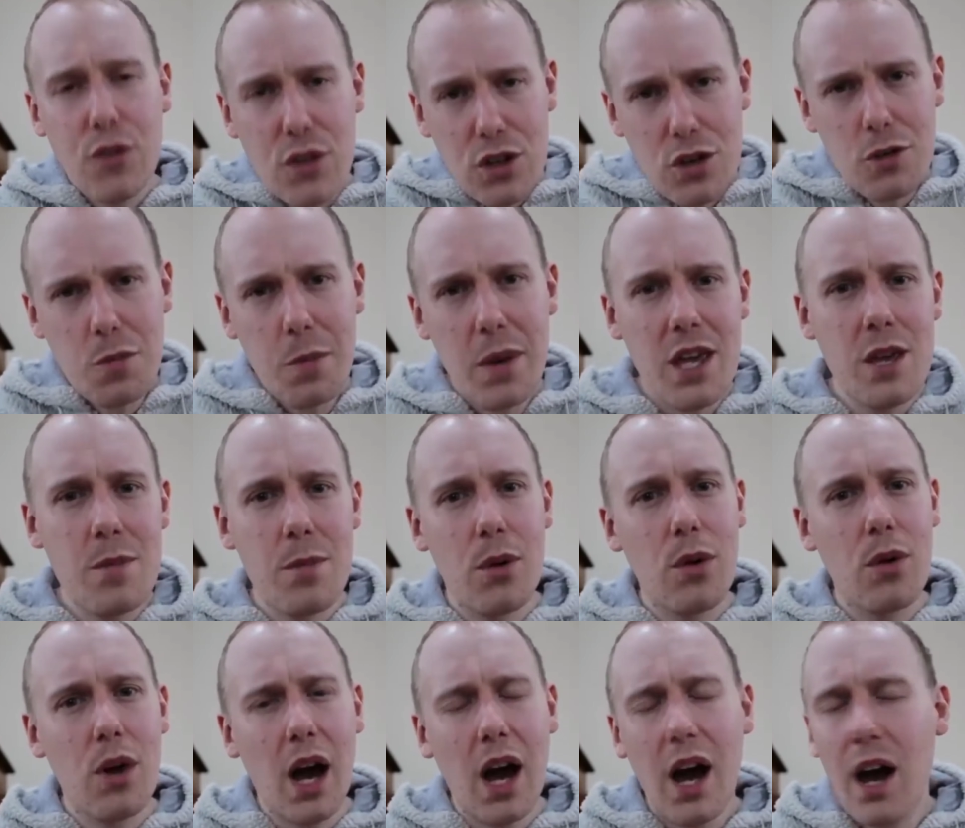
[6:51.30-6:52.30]
And for you
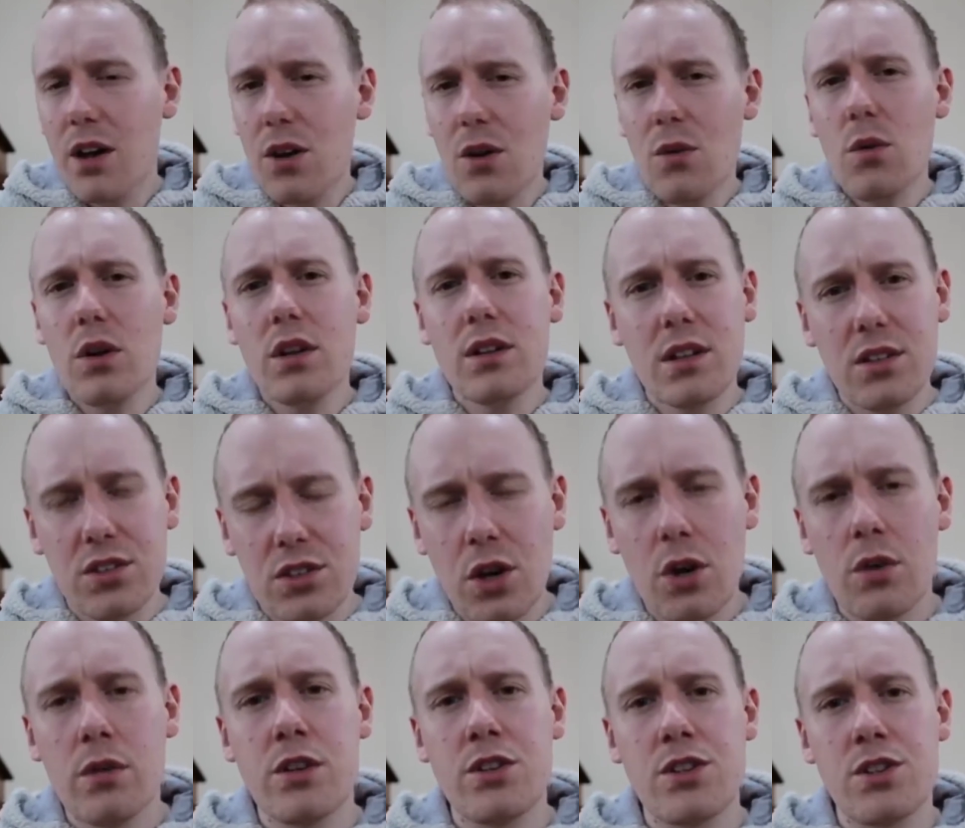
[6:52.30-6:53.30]
people, I don't want to
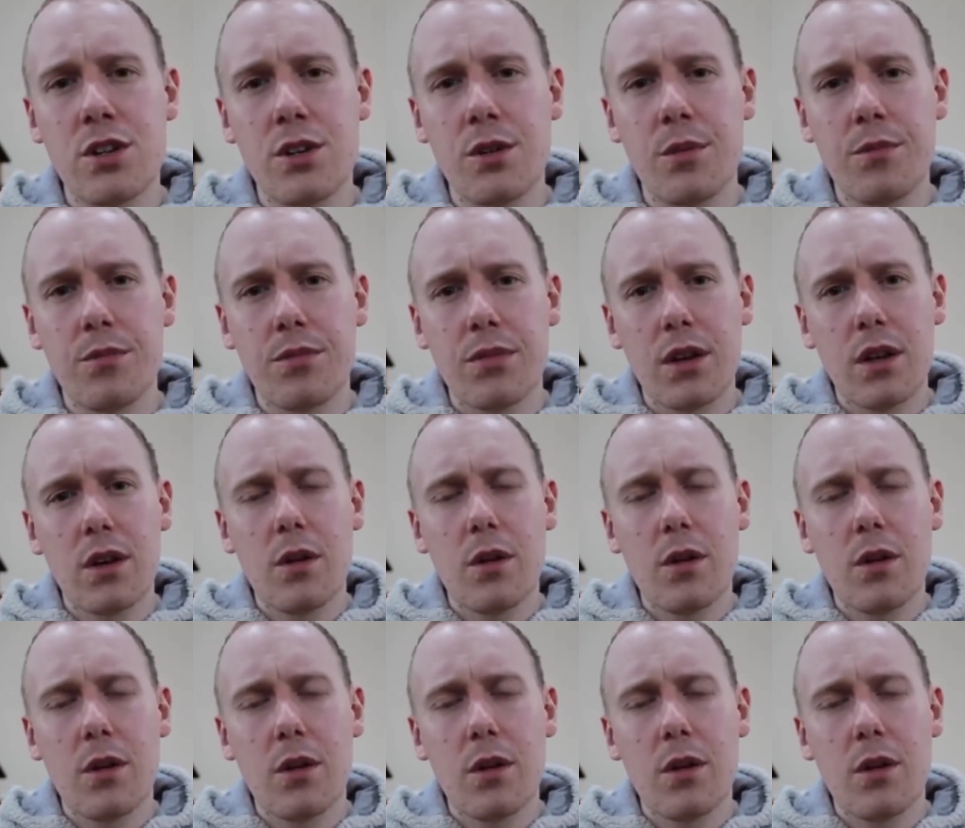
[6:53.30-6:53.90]
discourage you.